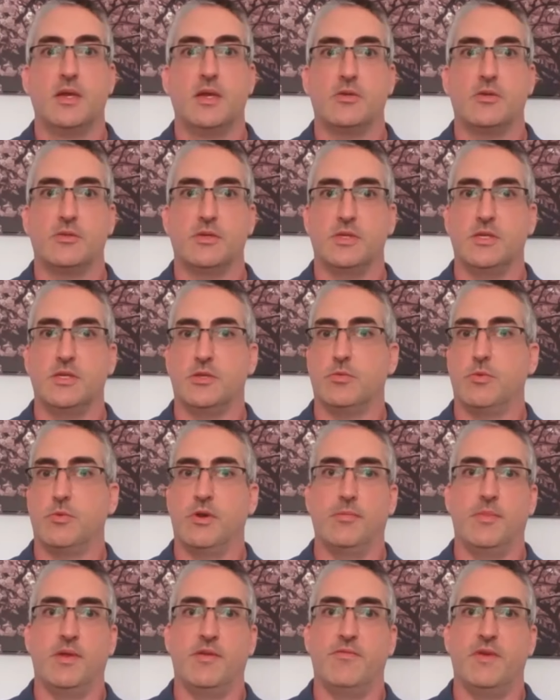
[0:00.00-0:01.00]
because it just
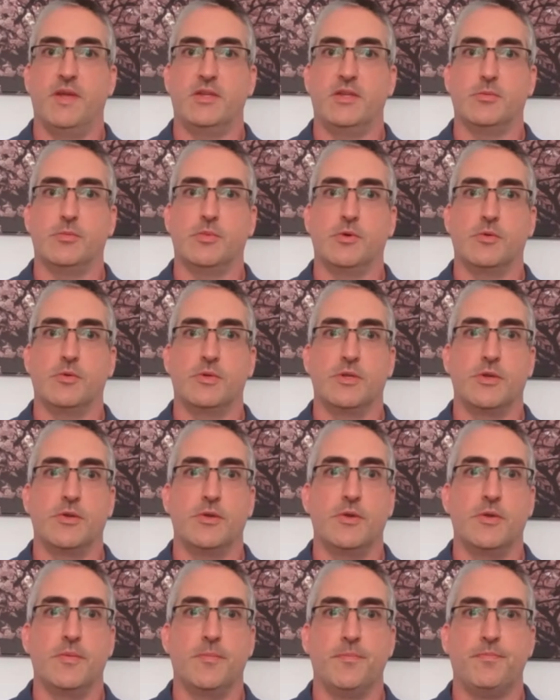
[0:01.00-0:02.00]
wouldn't be feasible
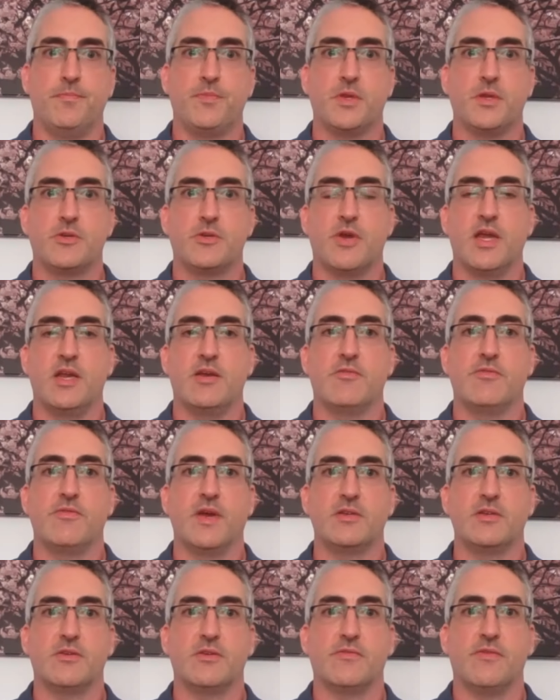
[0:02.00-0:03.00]
to train
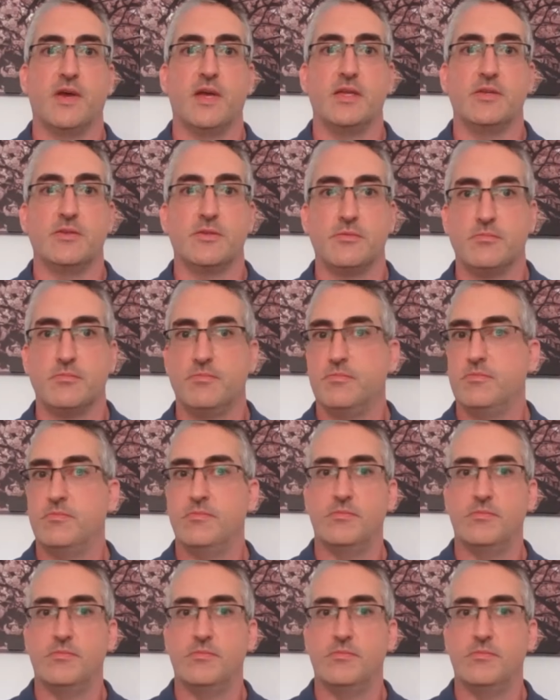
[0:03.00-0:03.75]
face-to-face,